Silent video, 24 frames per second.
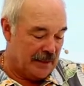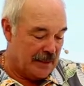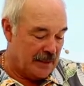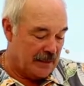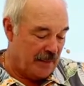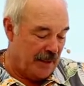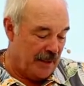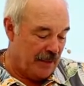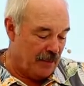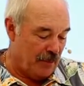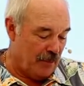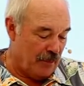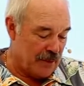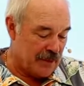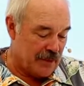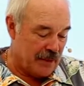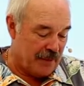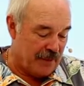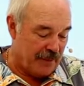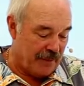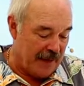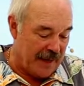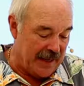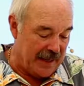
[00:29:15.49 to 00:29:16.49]
And Dimitri was
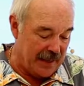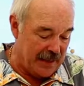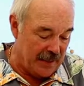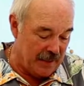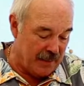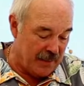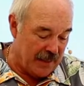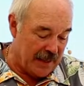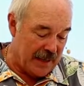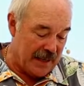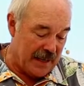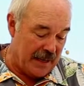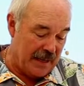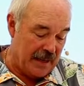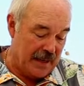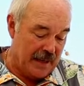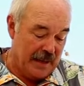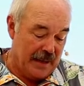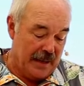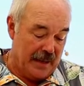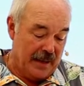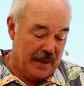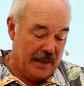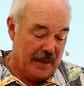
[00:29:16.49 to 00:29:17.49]
invited by
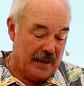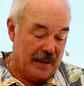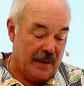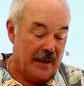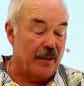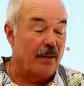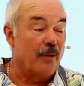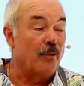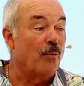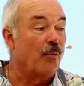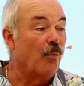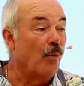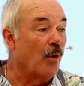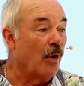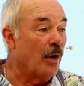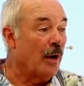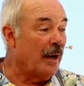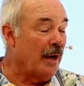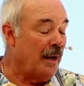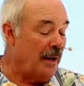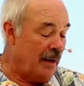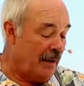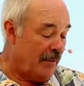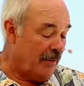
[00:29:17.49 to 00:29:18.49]
uh, the
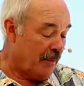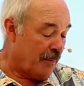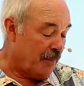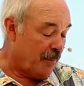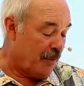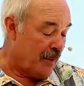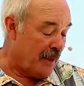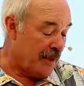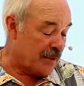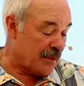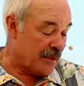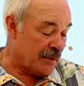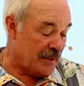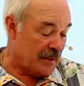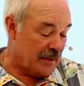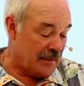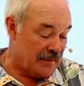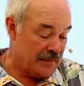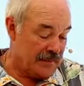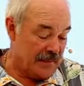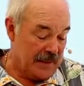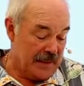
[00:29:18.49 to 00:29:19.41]
warden of a prison